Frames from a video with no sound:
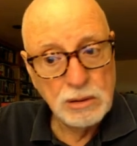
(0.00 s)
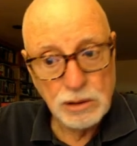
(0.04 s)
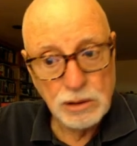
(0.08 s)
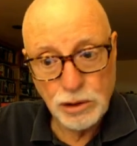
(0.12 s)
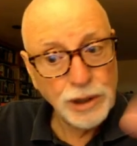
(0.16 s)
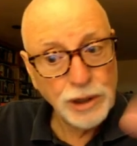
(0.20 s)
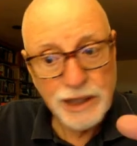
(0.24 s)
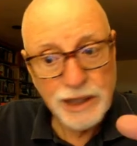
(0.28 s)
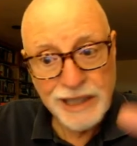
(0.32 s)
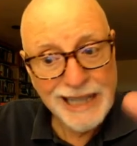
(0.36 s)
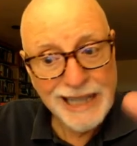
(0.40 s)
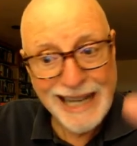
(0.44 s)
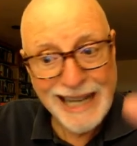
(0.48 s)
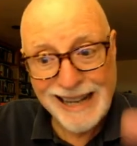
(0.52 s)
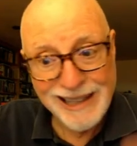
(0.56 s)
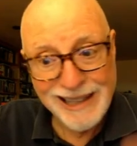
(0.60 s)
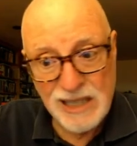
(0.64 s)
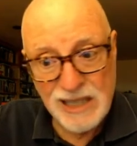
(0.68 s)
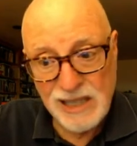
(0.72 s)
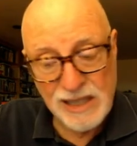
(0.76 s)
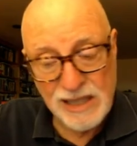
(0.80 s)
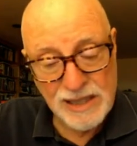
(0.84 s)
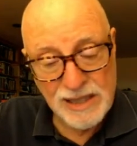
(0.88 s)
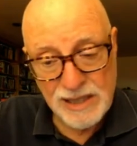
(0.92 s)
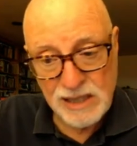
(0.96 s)
Good
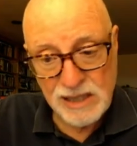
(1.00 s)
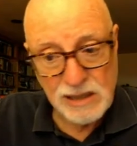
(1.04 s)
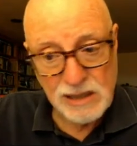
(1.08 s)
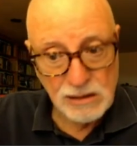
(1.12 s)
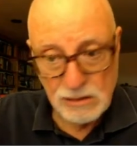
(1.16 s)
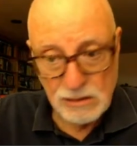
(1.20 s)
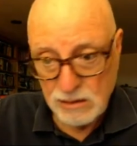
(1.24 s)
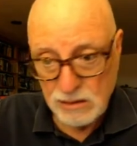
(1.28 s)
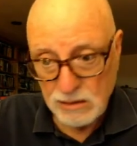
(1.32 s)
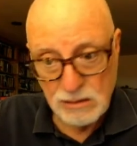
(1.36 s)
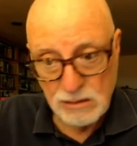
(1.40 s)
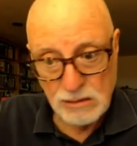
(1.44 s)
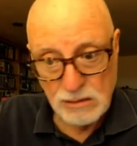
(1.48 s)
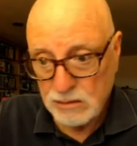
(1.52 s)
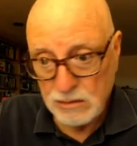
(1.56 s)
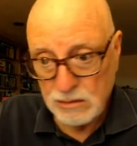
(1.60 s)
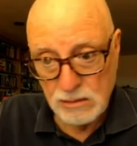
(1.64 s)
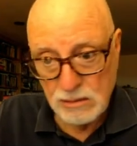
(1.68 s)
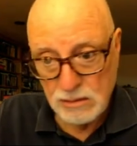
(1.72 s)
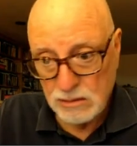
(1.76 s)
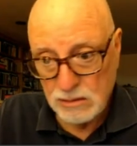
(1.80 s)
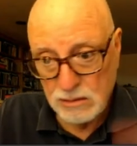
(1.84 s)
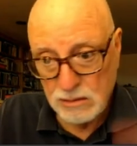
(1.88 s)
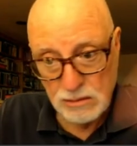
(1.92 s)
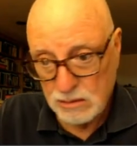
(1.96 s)
analysis.
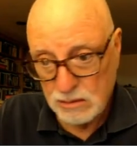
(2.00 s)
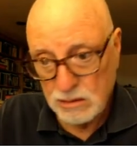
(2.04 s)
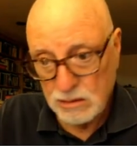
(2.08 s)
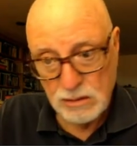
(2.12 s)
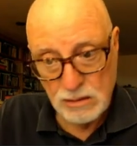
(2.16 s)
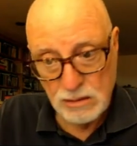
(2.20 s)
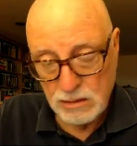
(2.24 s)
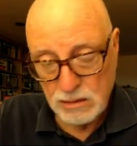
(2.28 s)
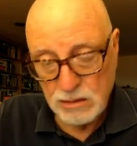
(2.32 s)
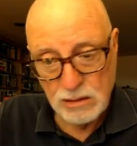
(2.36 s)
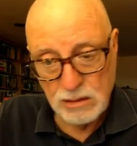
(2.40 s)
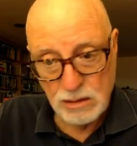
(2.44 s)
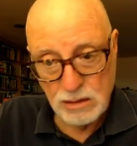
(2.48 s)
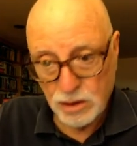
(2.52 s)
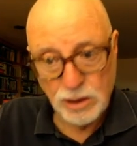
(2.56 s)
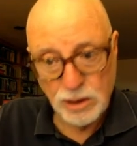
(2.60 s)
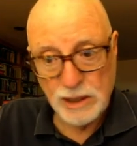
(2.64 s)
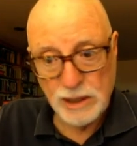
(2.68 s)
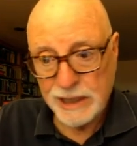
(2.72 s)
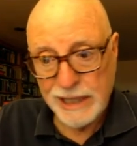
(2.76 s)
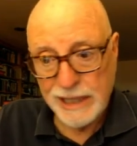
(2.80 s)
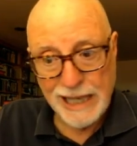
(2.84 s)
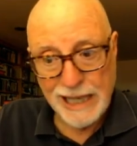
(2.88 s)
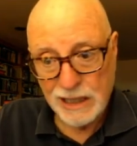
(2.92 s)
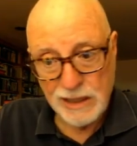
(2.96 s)
Good
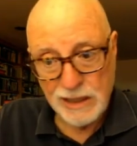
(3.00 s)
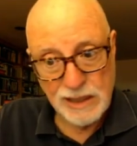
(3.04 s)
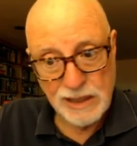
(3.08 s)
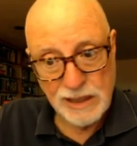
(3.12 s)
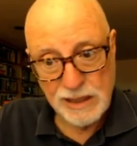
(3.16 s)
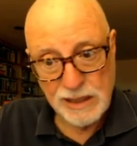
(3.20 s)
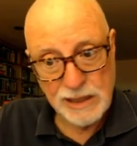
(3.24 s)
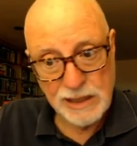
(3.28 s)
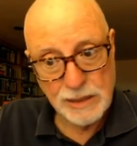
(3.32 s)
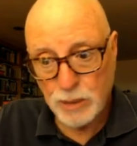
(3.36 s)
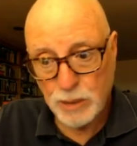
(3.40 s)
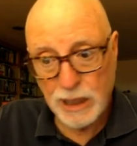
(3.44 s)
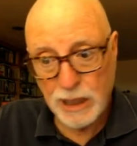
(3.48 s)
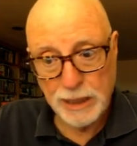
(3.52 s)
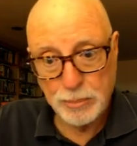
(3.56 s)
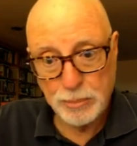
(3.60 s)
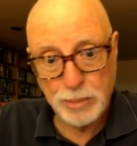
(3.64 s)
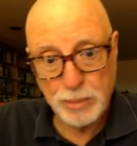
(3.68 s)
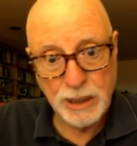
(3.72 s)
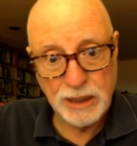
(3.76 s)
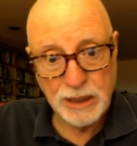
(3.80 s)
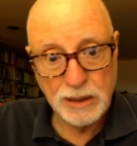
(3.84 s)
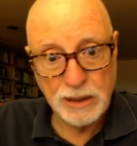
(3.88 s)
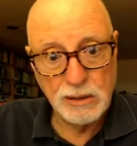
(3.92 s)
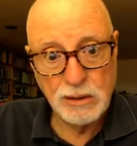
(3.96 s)
analysis, in my
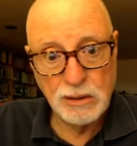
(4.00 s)
opinion.